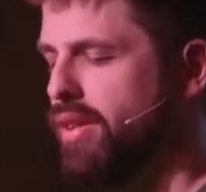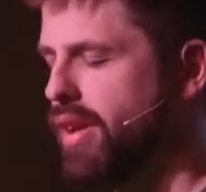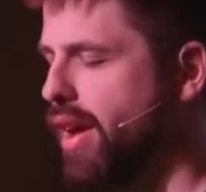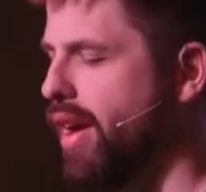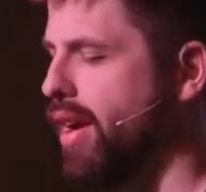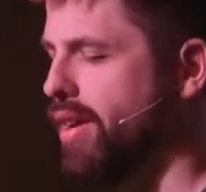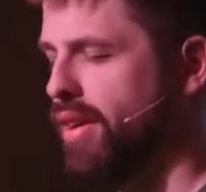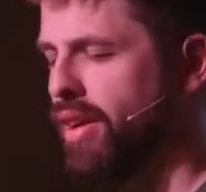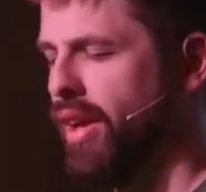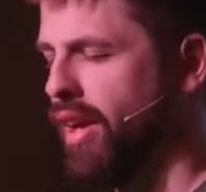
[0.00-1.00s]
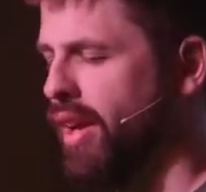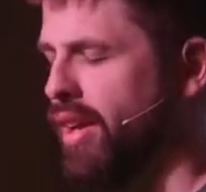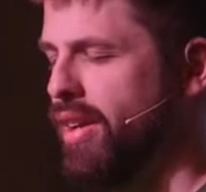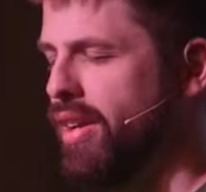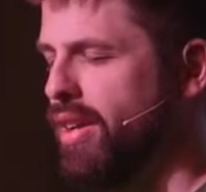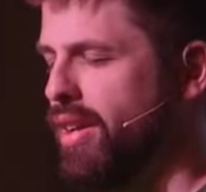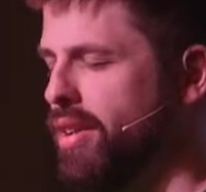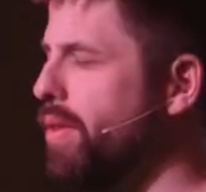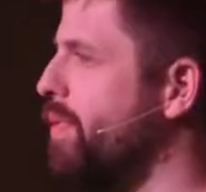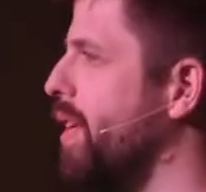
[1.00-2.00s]
Yeah.
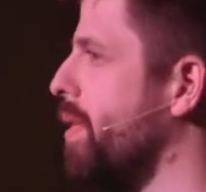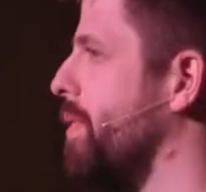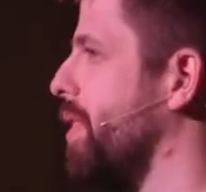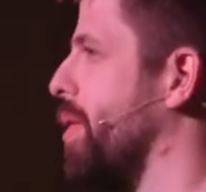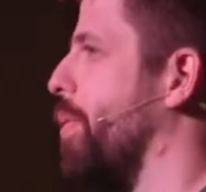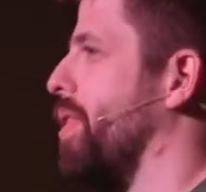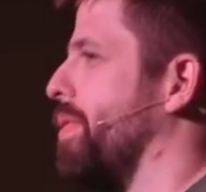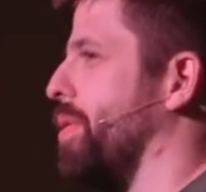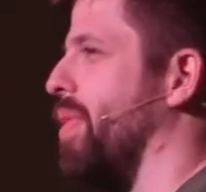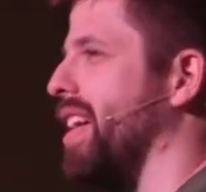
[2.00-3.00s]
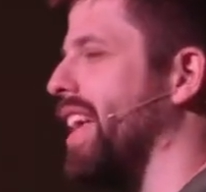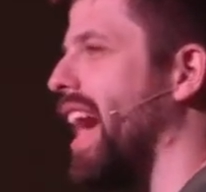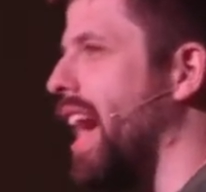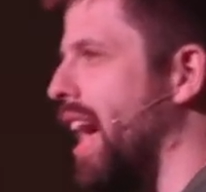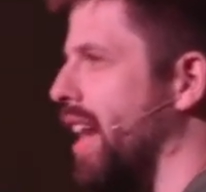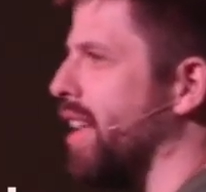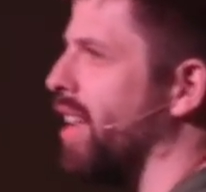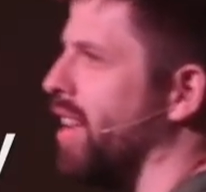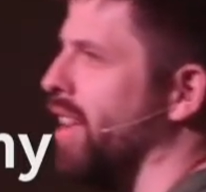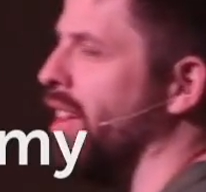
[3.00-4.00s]
You're fearfully and wonderfully made. God
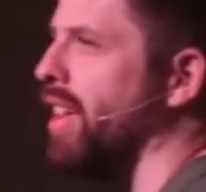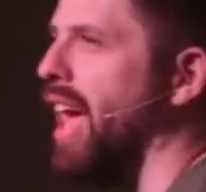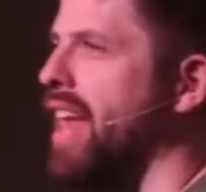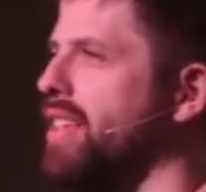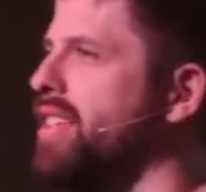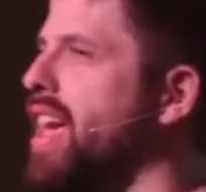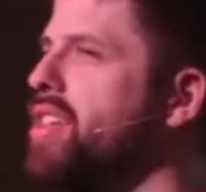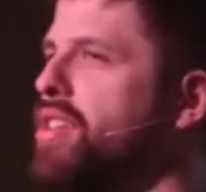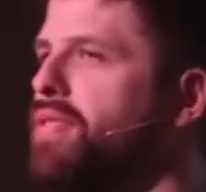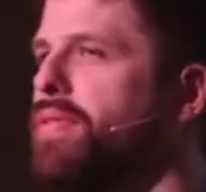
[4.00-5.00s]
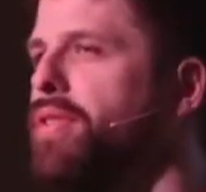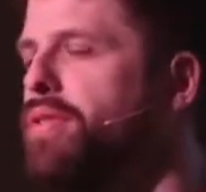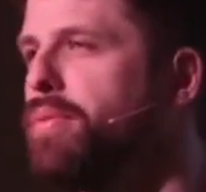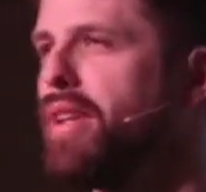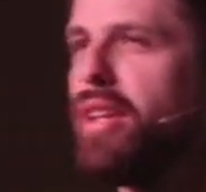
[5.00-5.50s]
had intention for you when